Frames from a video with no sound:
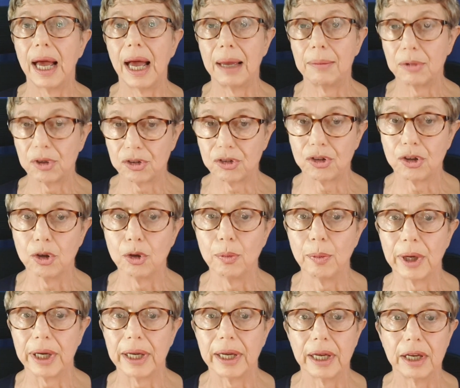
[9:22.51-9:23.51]
I'm
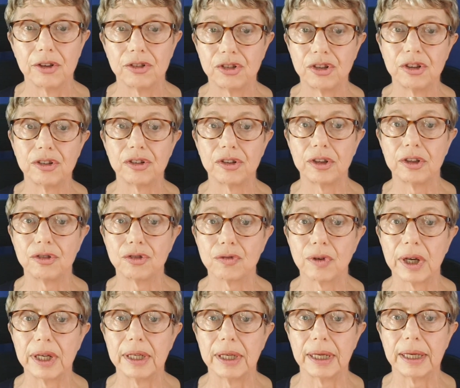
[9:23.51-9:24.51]
assuming she's an
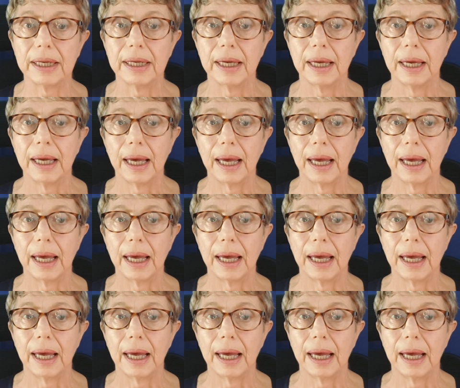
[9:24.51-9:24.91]
Israeli.